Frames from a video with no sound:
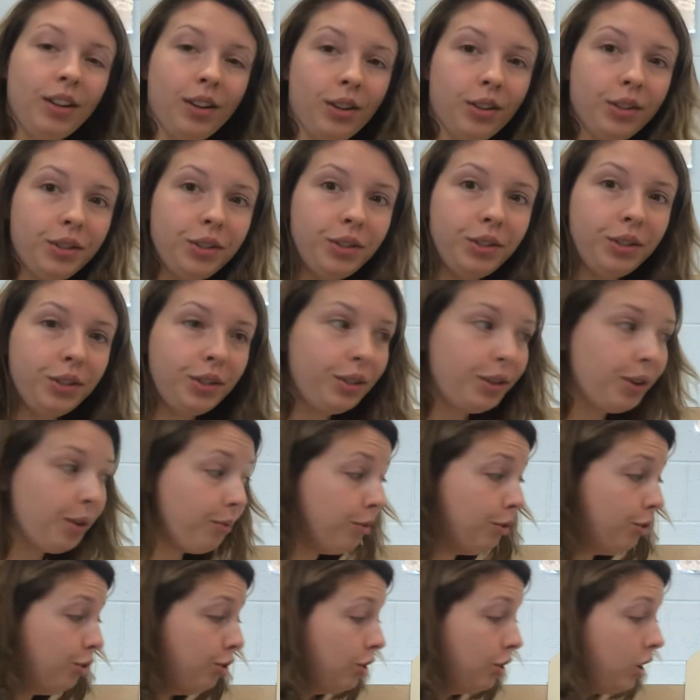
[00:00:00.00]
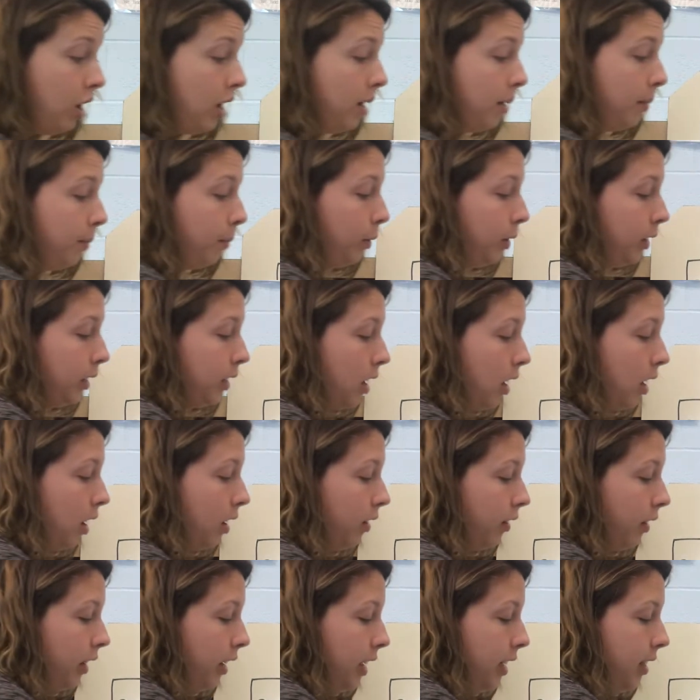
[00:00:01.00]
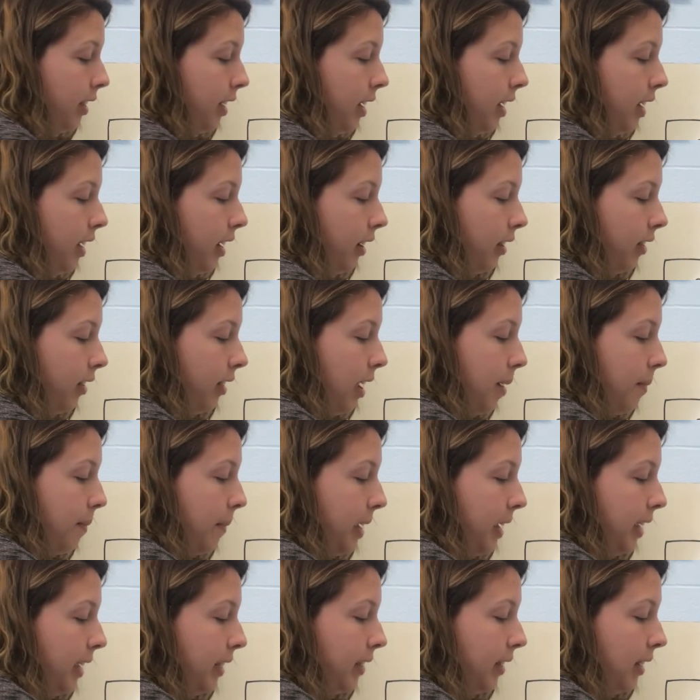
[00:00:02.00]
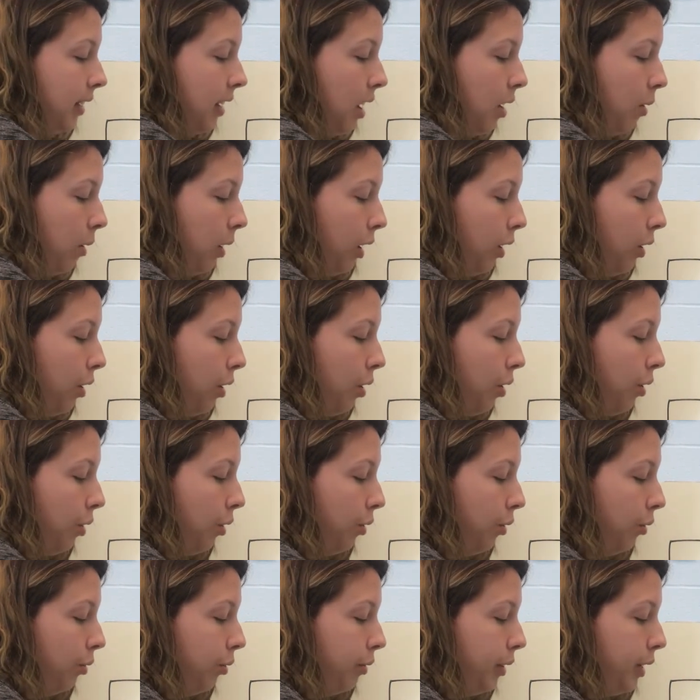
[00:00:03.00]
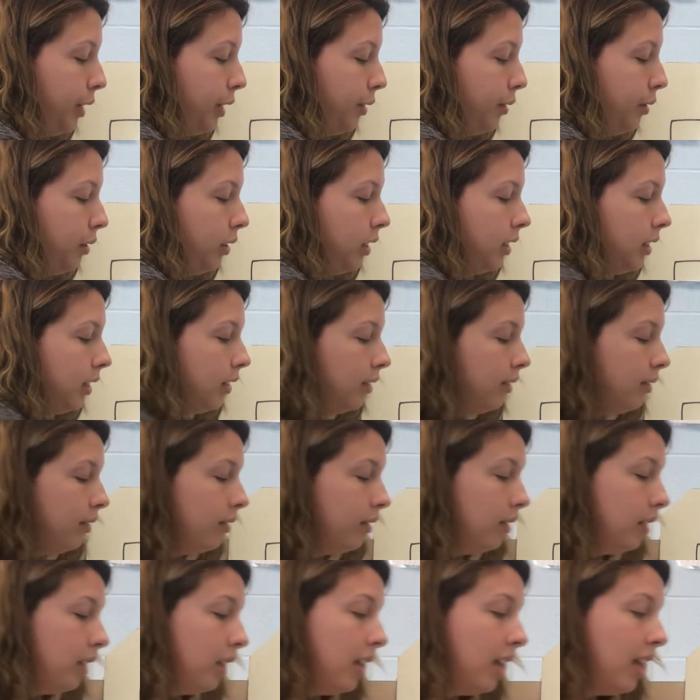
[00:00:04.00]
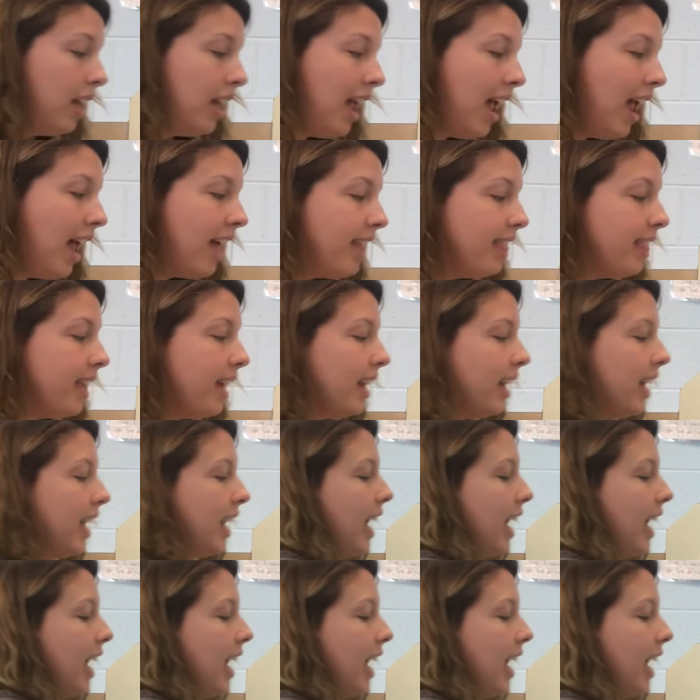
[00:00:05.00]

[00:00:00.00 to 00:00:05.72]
So jump was already there. That makes it our root. And then I